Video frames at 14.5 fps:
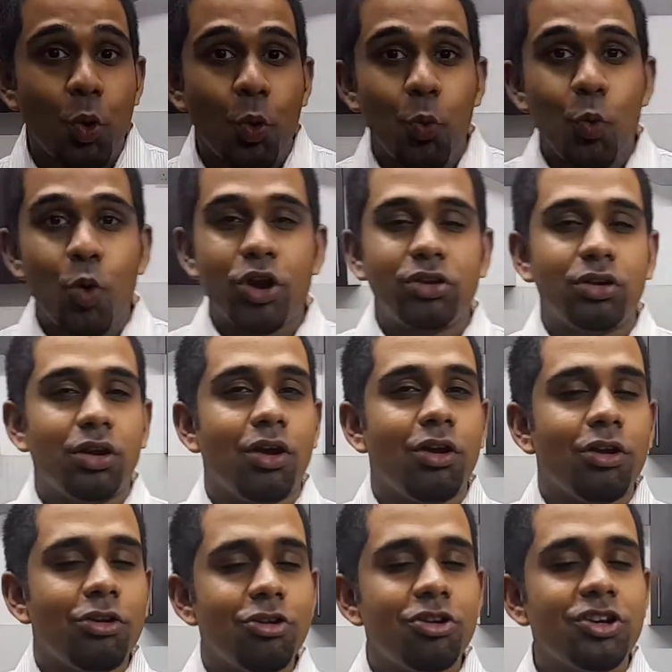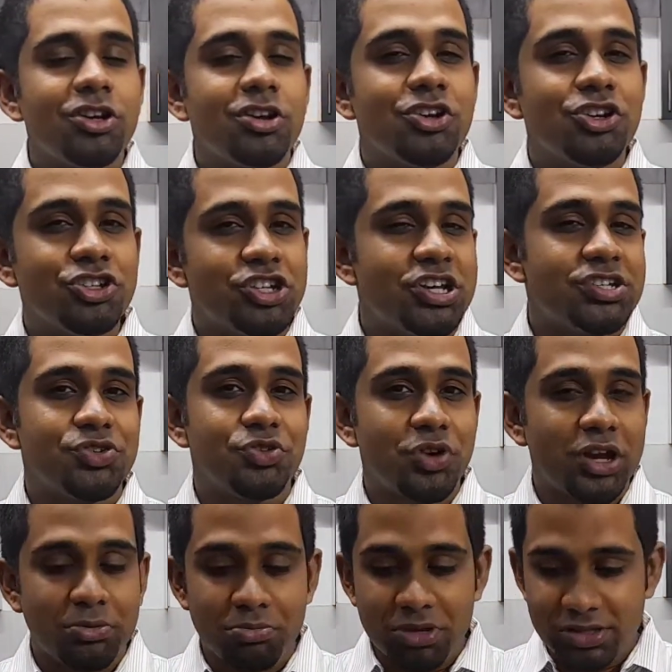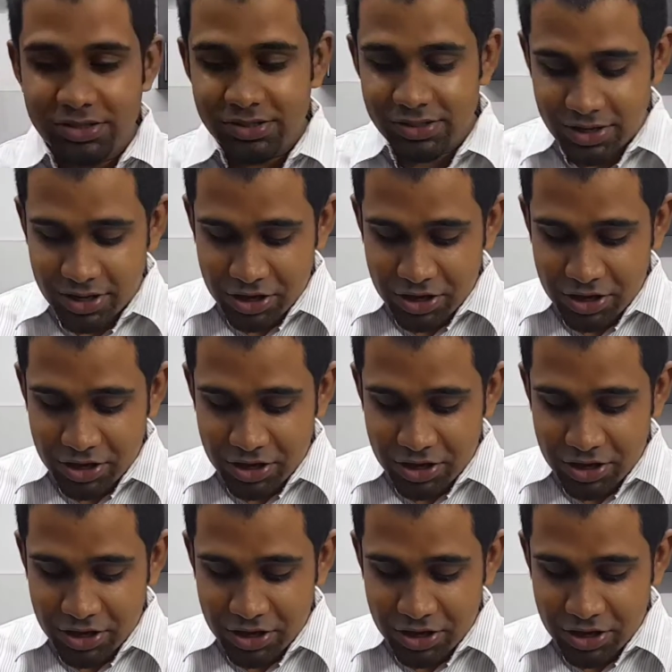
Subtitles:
what cooked just right means.